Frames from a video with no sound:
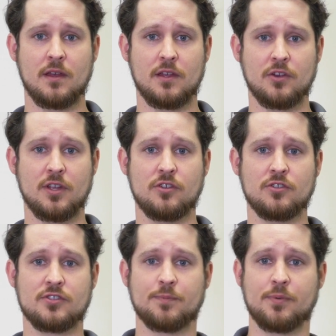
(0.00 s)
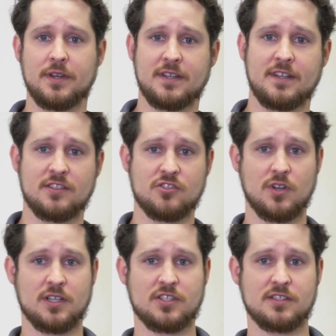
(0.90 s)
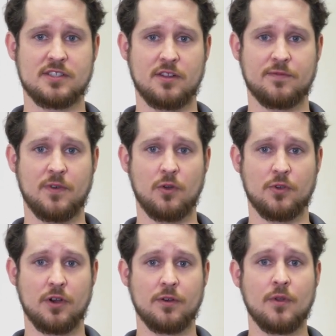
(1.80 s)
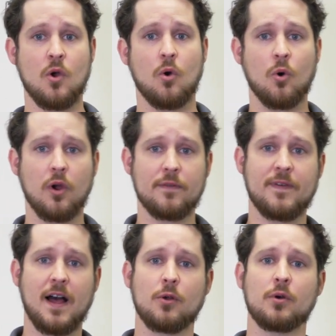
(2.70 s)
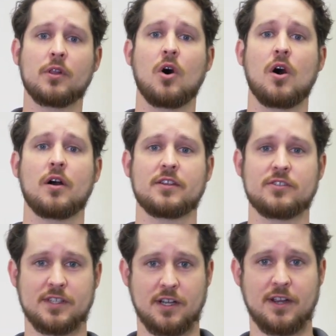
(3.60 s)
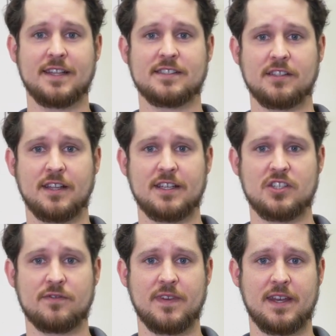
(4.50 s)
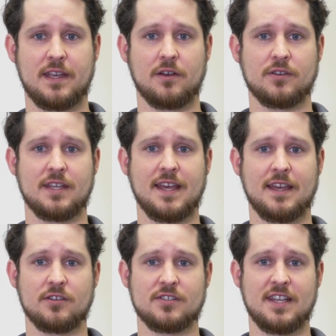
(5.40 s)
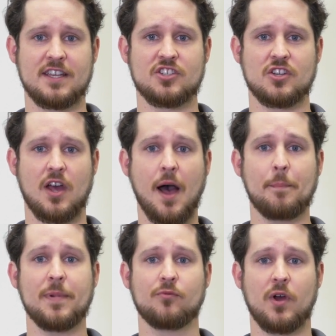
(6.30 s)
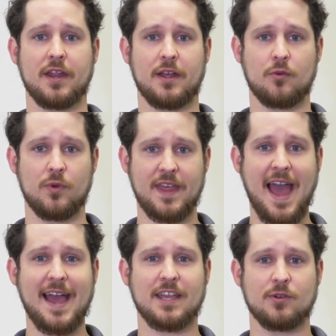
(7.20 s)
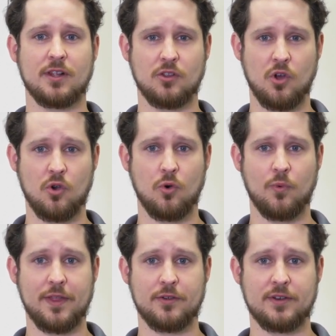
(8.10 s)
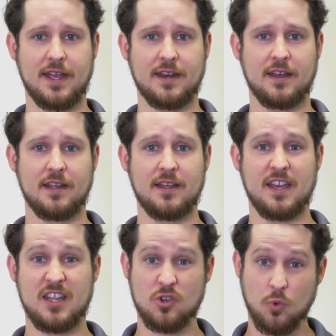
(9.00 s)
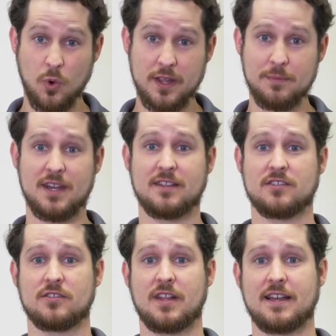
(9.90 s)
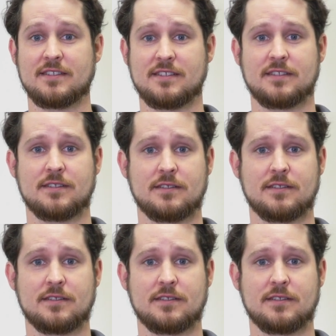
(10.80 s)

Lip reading: You can use the printed instructions in the folder or follow along using our installation video to get your station up and running with accurate local weather data in 20 minutes or less.